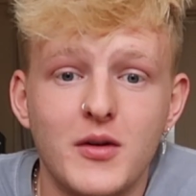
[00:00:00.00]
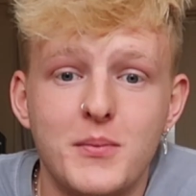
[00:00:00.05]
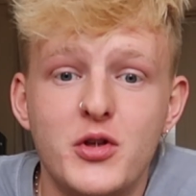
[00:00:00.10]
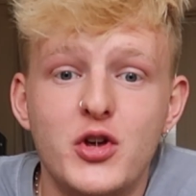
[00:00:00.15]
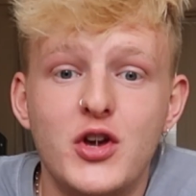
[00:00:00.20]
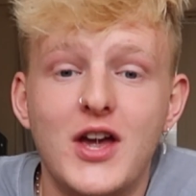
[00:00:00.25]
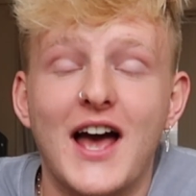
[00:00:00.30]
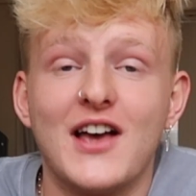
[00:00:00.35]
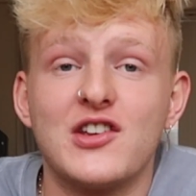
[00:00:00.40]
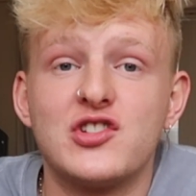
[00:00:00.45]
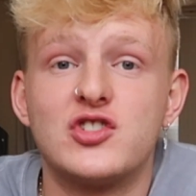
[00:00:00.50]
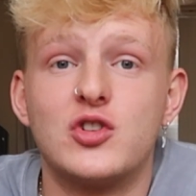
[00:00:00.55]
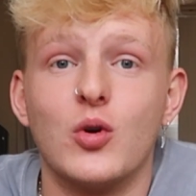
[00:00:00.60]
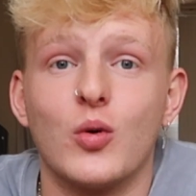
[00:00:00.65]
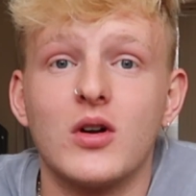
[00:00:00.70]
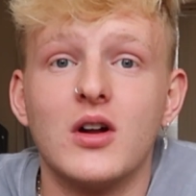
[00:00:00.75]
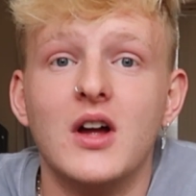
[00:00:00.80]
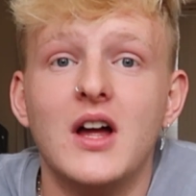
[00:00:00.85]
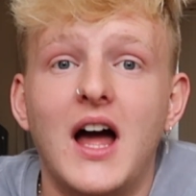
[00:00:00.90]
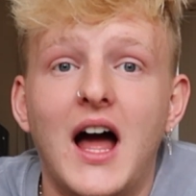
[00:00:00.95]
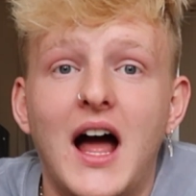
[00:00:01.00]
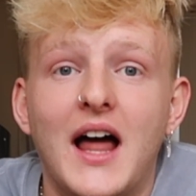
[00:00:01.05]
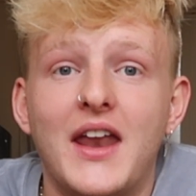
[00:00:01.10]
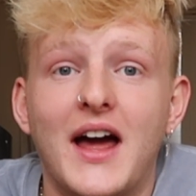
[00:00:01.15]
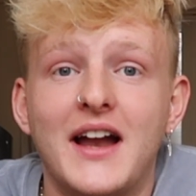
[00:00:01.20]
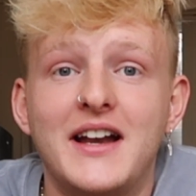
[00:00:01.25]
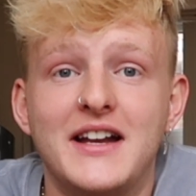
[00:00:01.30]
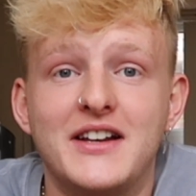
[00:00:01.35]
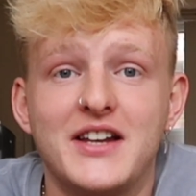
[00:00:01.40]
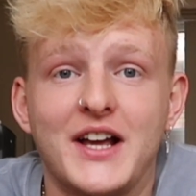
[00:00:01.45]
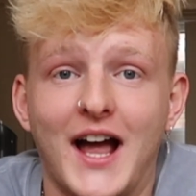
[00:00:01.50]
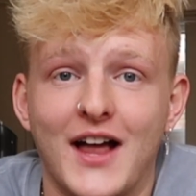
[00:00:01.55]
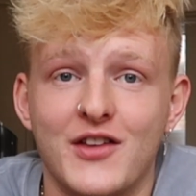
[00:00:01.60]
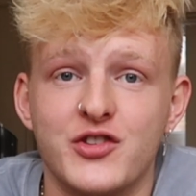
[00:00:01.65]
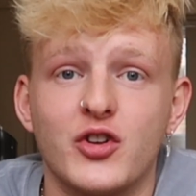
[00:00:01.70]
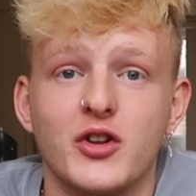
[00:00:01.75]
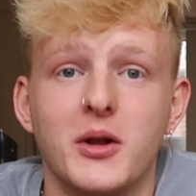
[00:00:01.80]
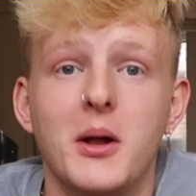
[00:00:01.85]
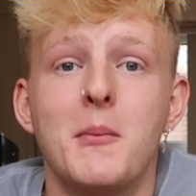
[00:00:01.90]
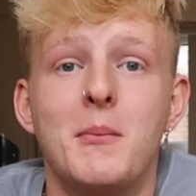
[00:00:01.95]
from the US store and I need to
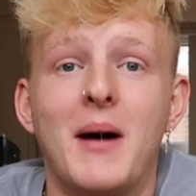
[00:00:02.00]
cancel